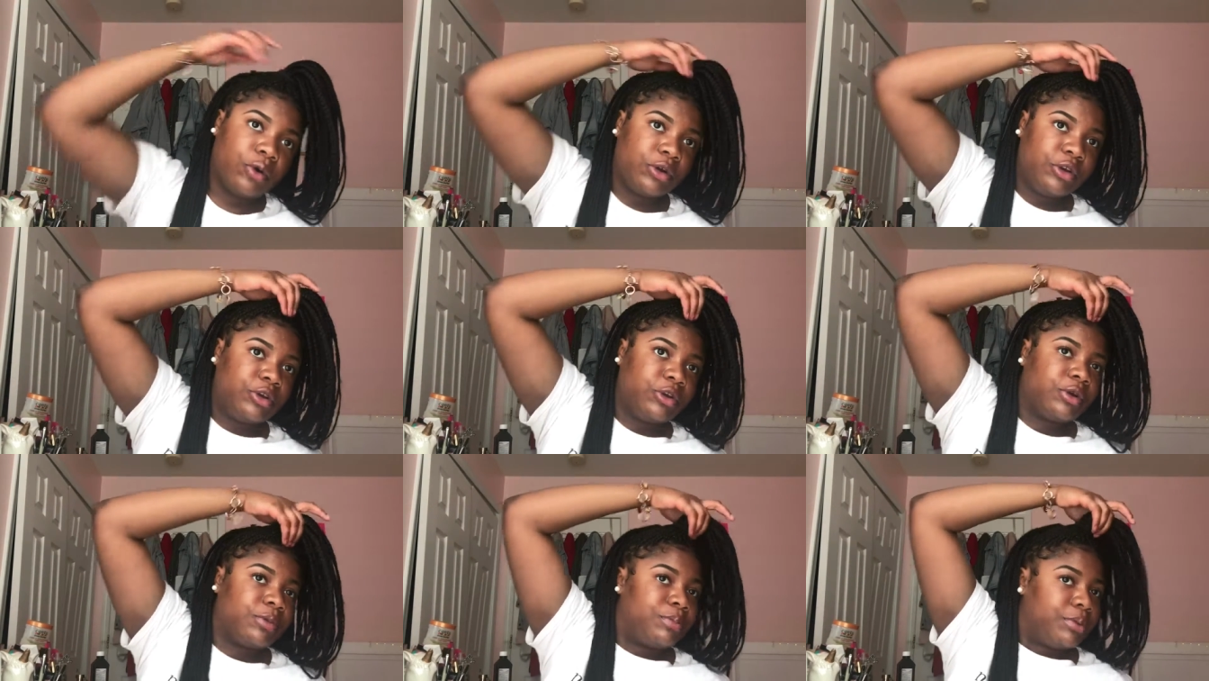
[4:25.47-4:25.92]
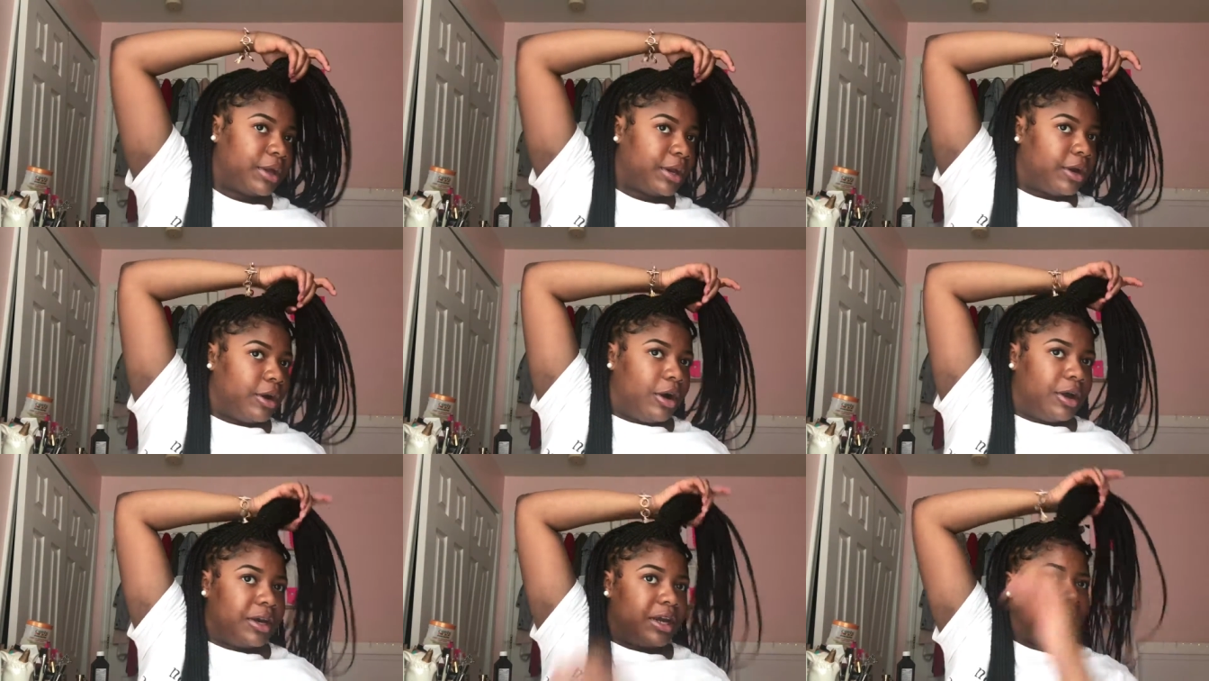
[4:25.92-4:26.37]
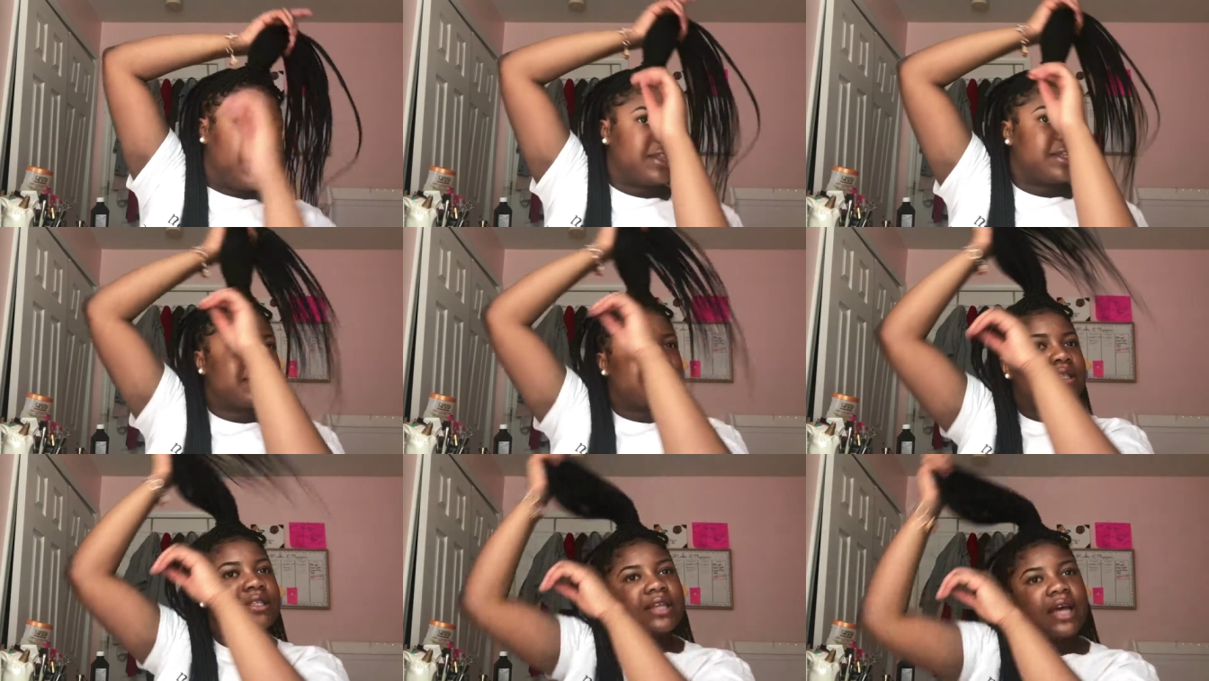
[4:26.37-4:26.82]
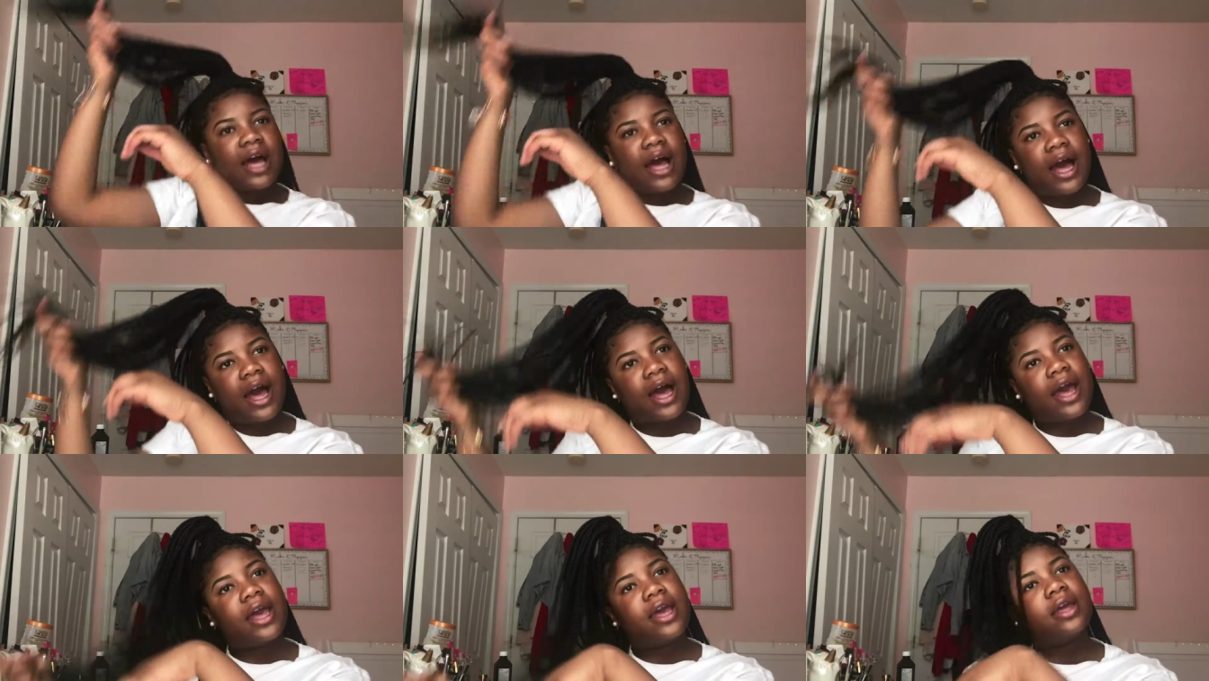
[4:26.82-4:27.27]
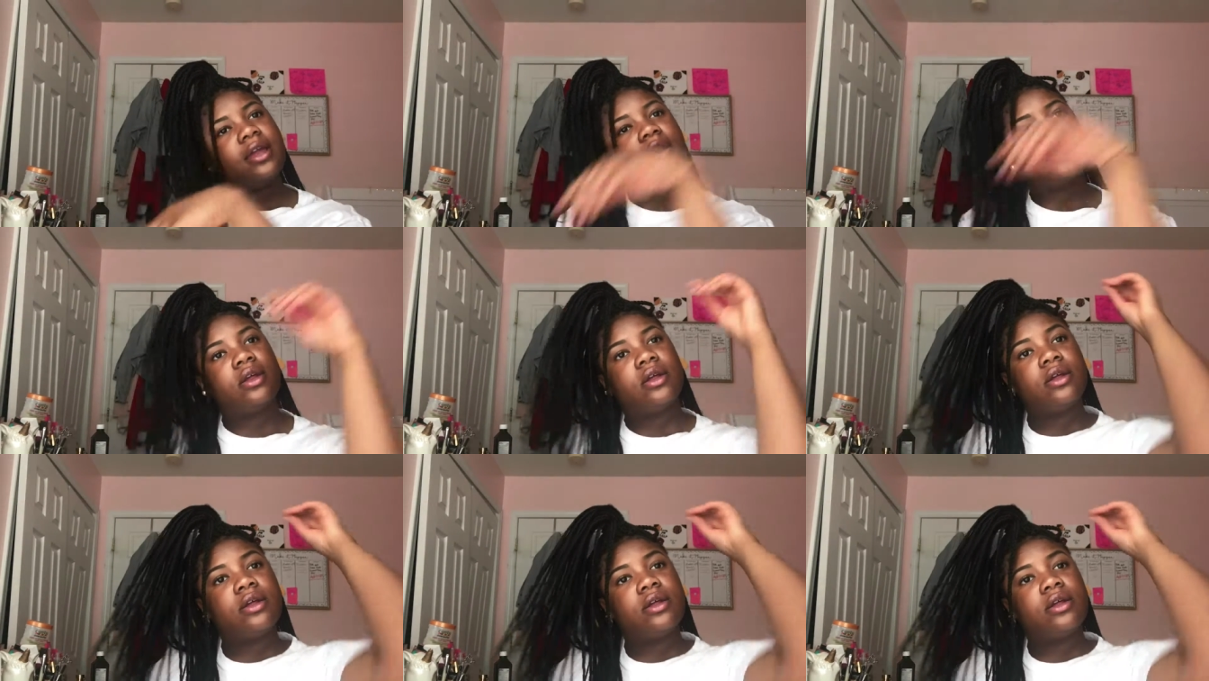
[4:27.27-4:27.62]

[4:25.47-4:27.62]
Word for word: You can put it on the other side.